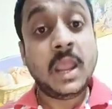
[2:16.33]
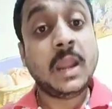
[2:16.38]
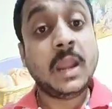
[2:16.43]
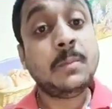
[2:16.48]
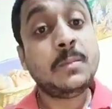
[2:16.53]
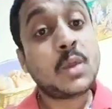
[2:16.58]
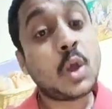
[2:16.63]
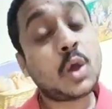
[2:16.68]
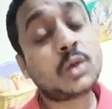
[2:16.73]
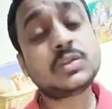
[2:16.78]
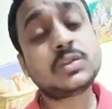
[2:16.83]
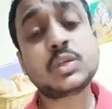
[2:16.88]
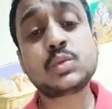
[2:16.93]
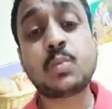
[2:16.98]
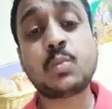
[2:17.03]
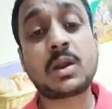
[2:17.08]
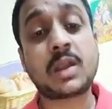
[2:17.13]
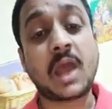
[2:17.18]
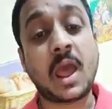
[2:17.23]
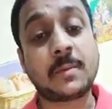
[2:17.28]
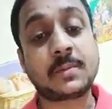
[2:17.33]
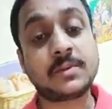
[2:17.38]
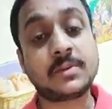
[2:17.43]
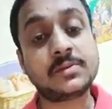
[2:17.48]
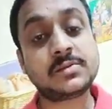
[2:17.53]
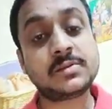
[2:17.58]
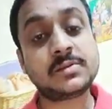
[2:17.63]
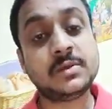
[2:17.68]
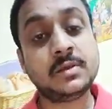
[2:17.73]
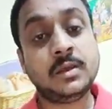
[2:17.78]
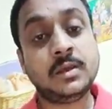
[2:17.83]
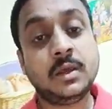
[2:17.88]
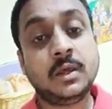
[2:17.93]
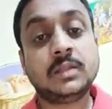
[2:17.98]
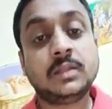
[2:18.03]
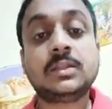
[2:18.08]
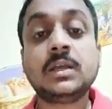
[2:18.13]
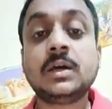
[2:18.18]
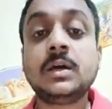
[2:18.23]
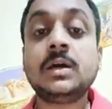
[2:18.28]
In meiosis what happens?
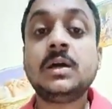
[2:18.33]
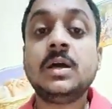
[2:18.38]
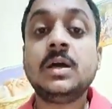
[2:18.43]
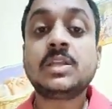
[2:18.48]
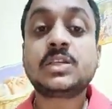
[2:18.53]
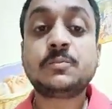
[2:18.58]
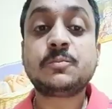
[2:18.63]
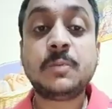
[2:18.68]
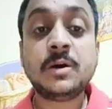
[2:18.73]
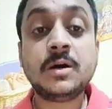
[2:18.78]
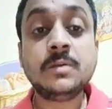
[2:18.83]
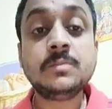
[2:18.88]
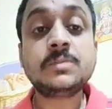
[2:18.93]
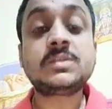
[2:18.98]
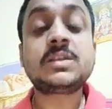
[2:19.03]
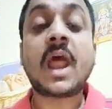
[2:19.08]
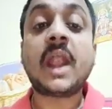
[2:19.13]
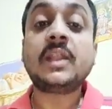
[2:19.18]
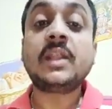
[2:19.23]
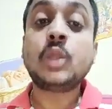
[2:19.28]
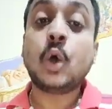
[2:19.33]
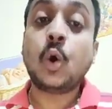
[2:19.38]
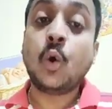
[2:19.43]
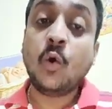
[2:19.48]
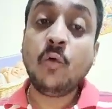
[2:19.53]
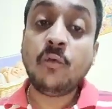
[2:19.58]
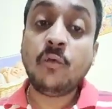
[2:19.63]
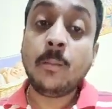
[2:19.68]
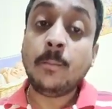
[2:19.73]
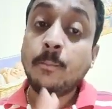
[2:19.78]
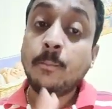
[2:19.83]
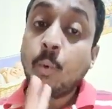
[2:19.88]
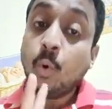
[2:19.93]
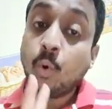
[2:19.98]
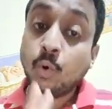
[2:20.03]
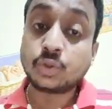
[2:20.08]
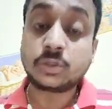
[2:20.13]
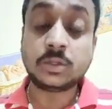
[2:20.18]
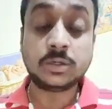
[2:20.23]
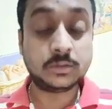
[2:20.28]
The sperms and the ovum,
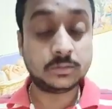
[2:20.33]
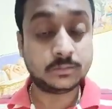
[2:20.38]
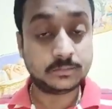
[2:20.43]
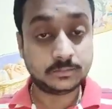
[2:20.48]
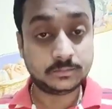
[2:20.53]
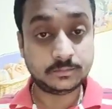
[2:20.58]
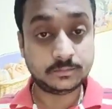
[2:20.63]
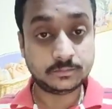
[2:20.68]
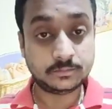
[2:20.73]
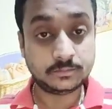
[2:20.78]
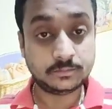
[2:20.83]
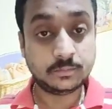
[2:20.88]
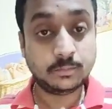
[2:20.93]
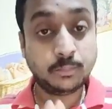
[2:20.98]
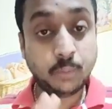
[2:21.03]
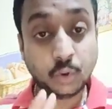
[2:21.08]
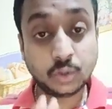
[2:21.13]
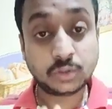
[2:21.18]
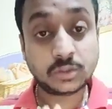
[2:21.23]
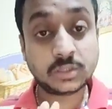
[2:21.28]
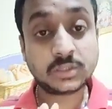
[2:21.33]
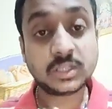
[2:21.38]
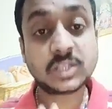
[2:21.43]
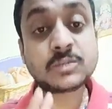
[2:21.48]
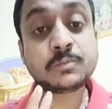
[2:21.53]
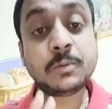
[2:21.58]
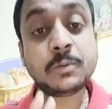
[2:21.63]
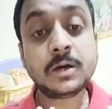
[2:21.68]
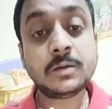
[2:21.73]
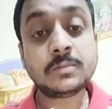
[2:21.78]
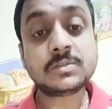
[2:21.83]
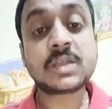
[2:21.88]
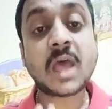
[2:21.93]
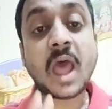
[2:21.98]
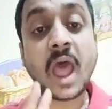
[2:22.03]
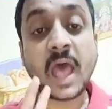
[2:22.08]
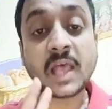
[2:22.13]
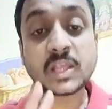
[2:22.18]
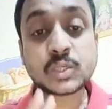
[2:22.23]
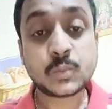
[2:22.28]
both the
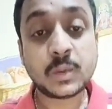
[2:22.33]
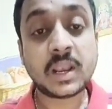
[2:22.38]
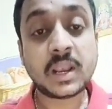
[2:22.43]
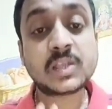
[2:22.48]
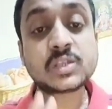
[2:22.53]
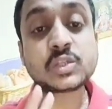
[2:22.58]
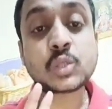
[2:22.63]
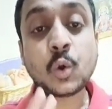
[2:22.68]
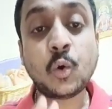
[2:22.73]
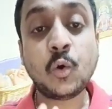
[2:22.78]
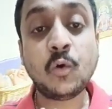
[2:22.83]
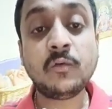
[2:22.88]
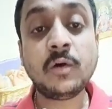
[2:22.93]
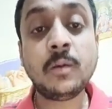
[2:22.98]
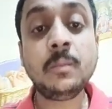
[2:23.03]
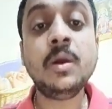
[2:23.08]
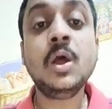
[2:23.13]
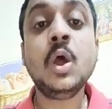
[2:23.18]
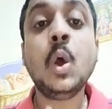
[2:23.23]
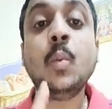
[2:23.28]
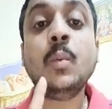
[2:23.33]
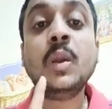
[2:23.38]
sperms as well as the ovum,